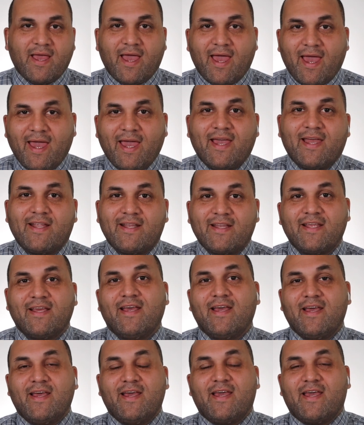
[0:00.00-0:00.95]
And
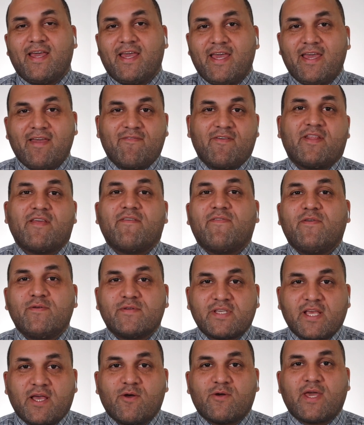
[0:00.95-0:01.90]
even if you
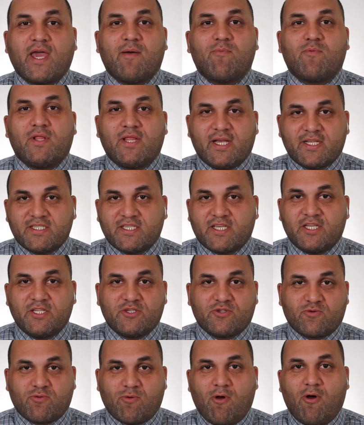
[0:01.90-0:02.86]
say, okay, well, let's
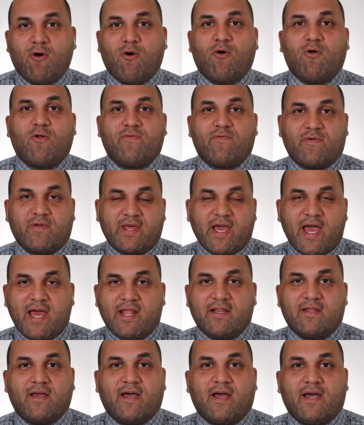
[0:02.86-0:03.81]
control for
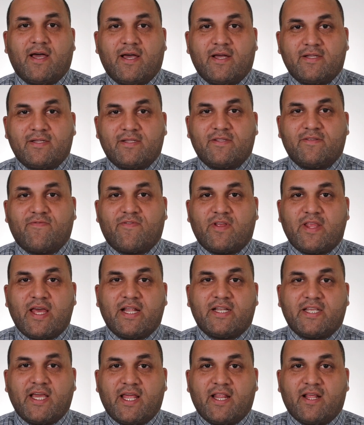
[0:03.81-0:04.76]
that uh, for
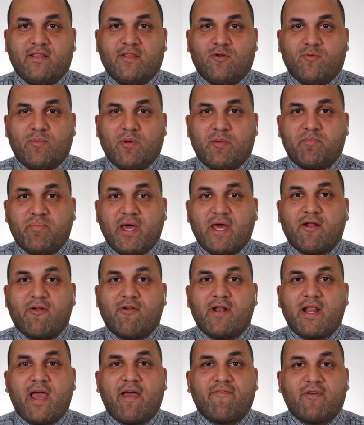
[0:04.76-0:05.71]
that data a little bit better
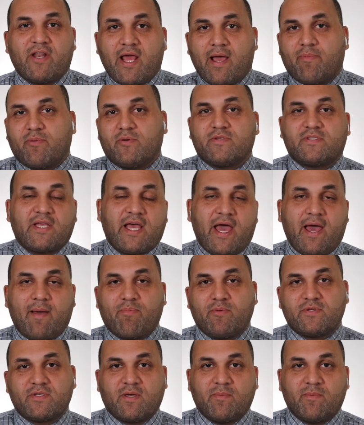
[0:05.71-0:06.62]
and have an apples to apples